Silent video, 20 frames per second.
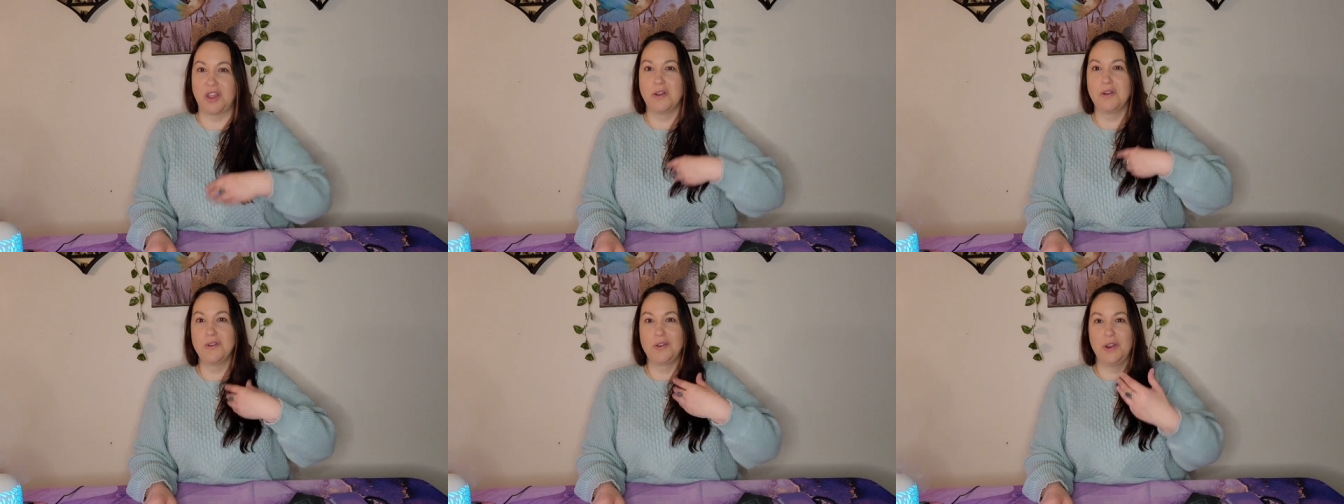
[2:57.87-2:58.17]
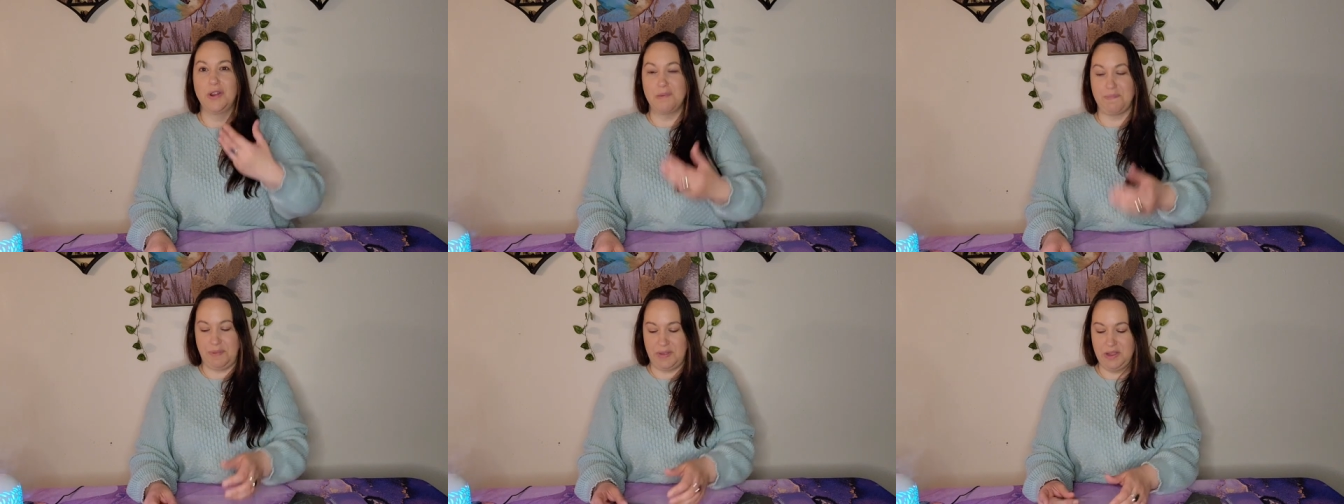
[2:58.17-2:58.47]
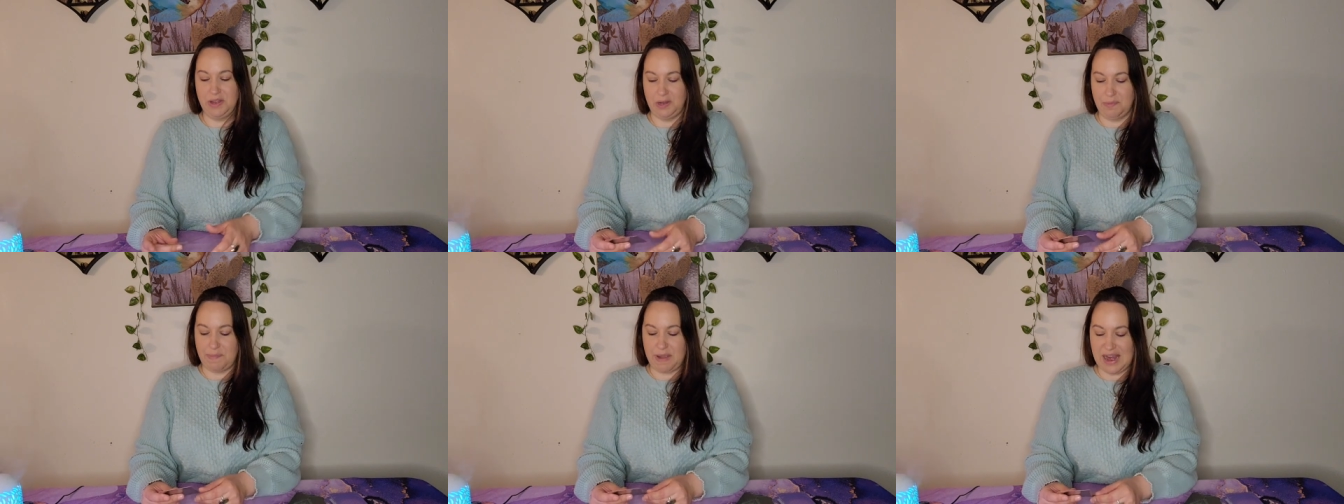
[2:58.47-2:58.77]
are going to
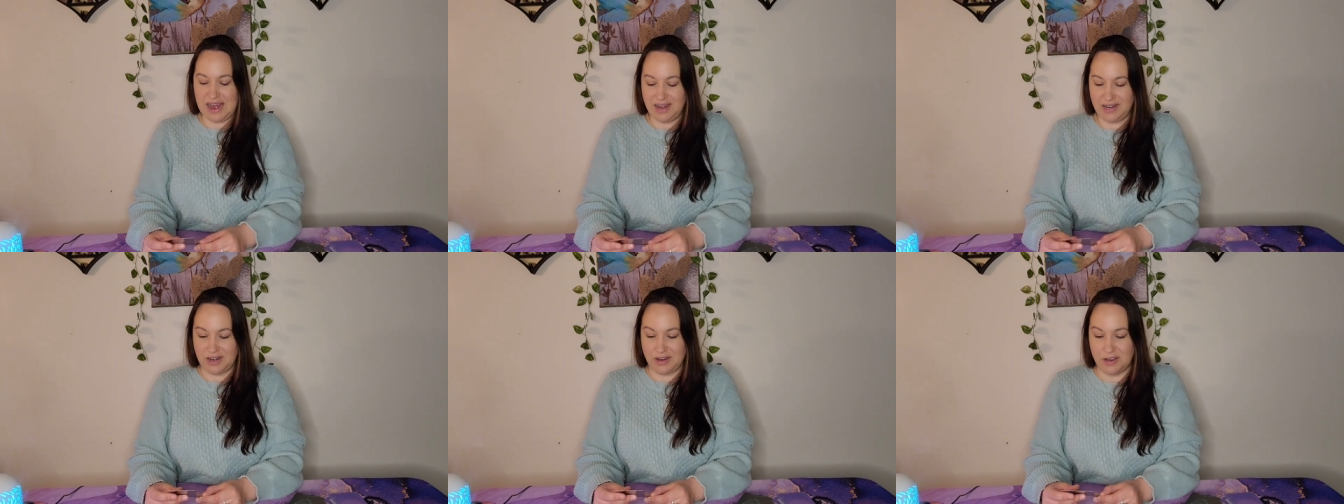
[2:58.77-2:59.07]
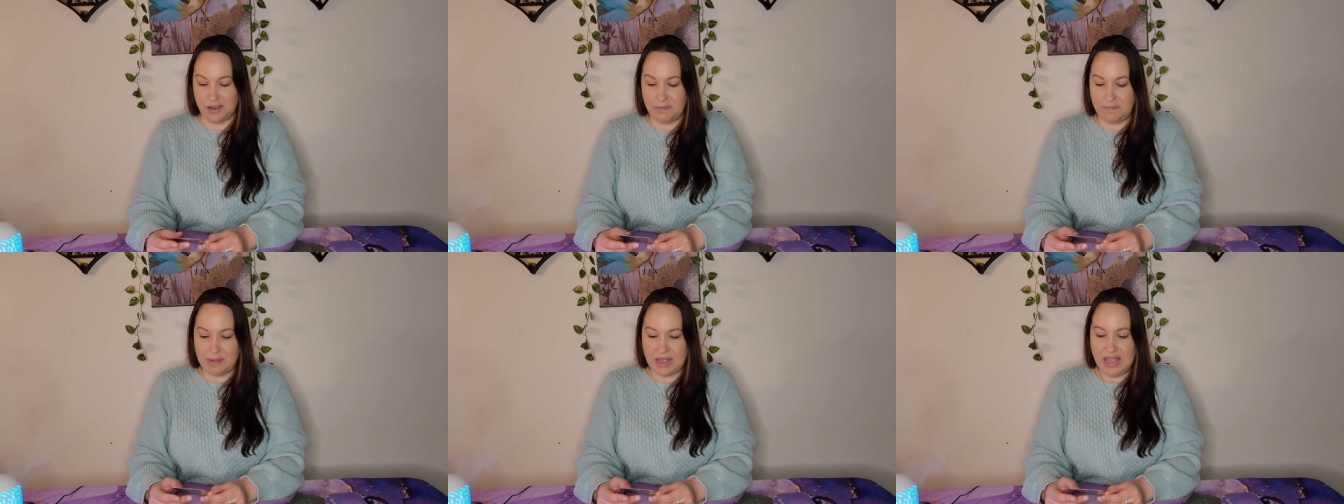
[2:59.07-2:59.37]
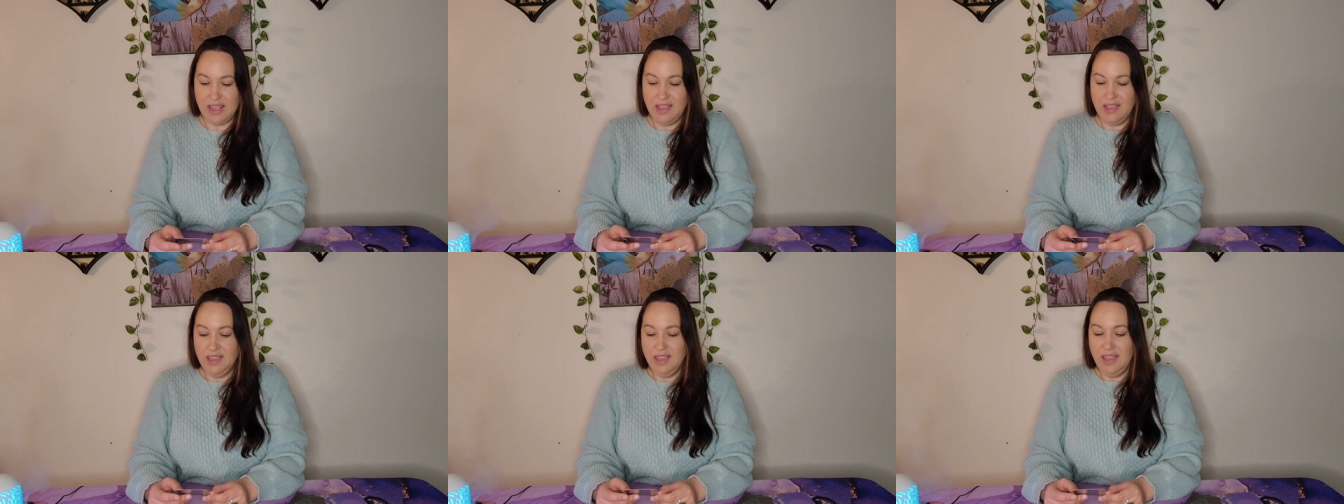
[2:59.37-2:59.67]
pick back up.
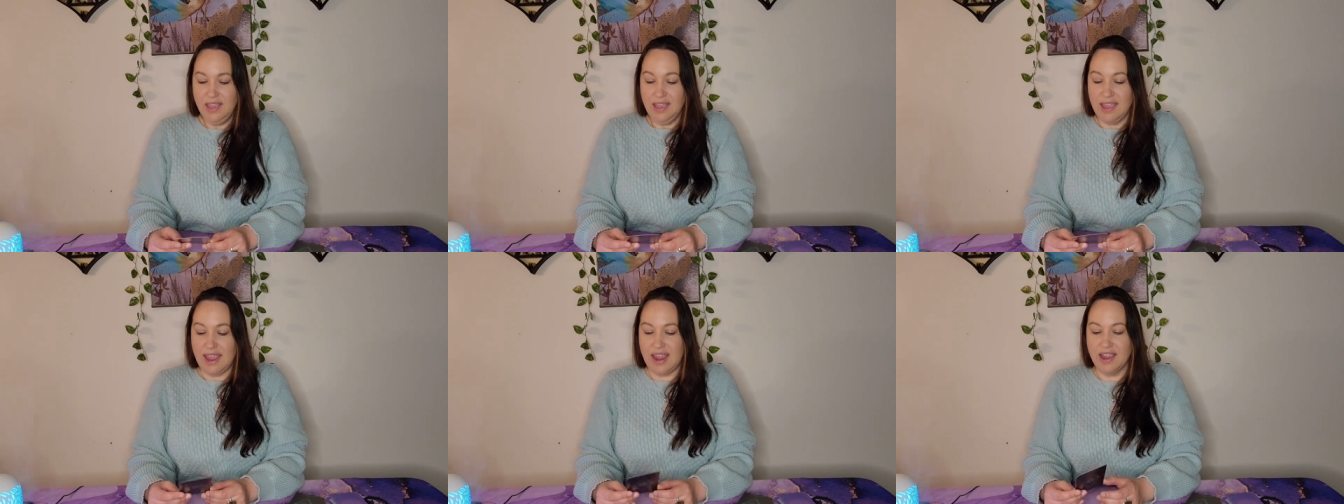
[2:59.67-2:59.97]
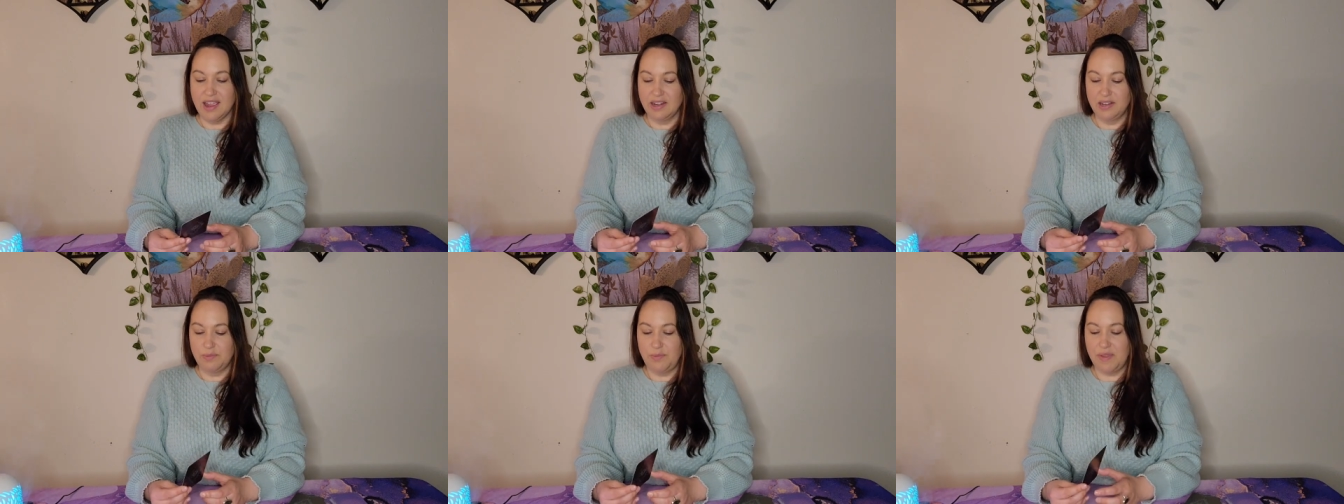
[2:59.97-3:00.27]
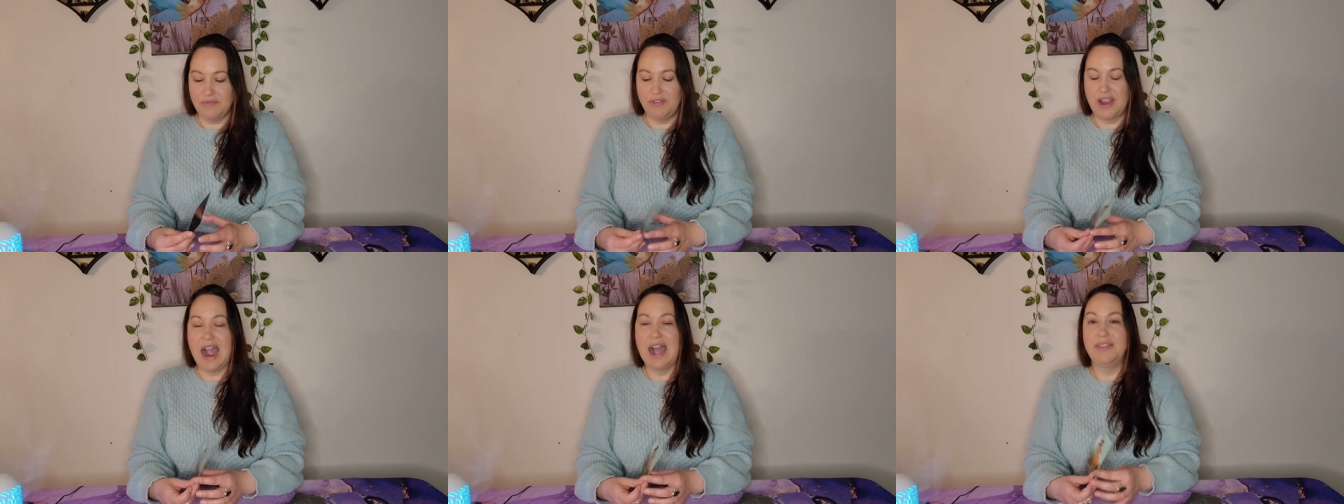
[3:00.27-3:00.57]
And
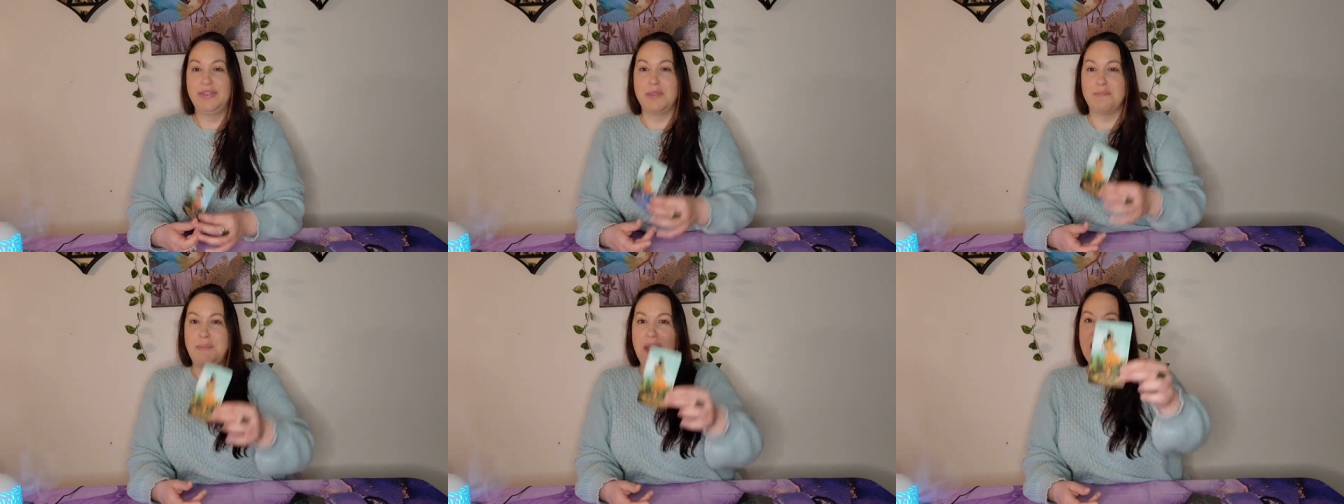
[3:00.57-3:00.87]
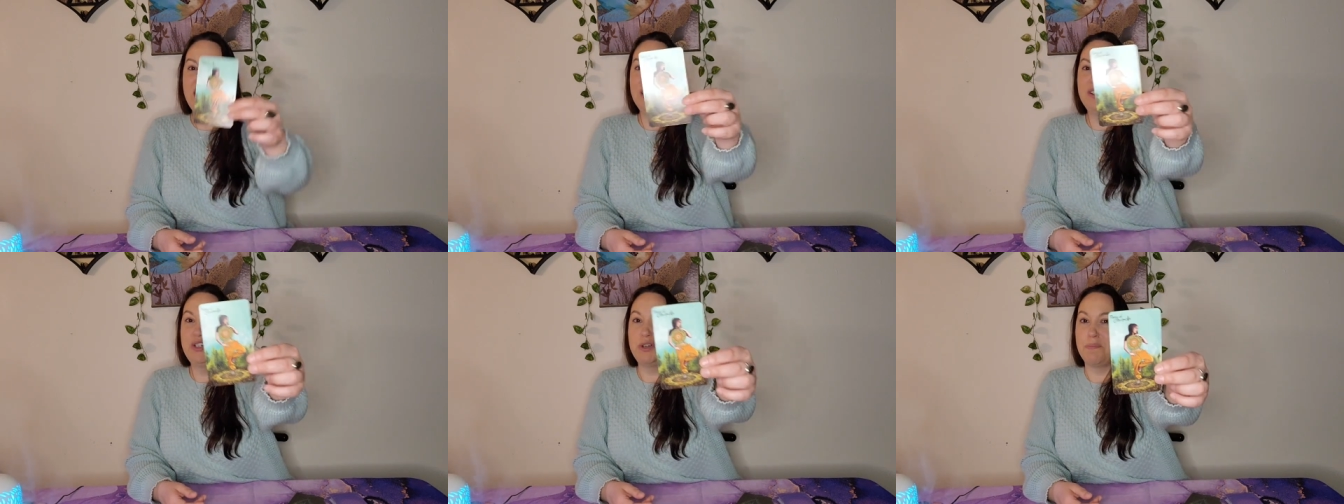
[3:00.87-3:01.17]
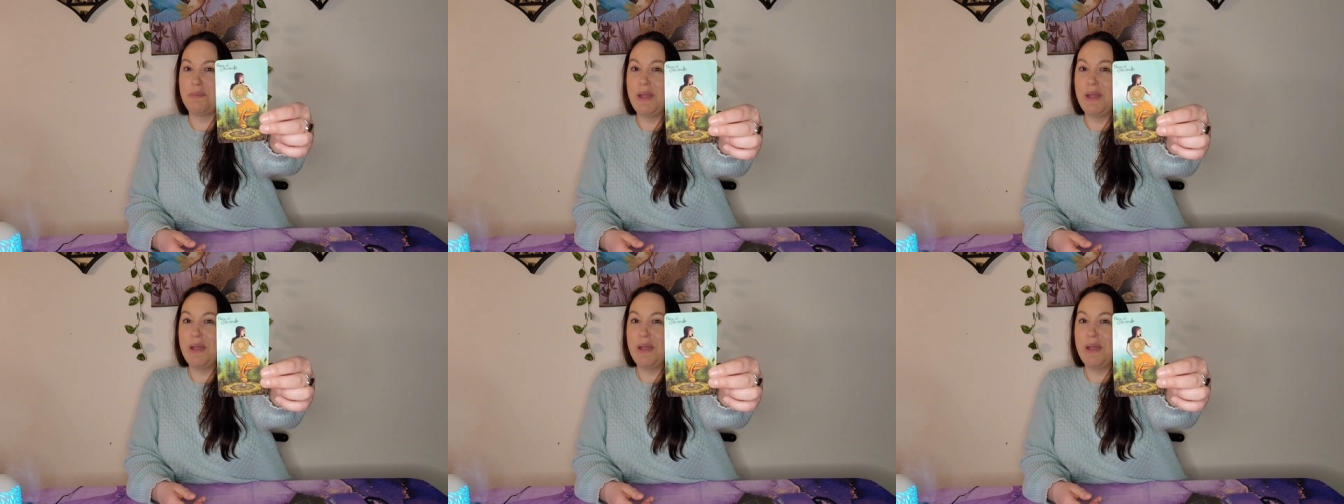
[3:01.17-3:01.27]
we've got the Page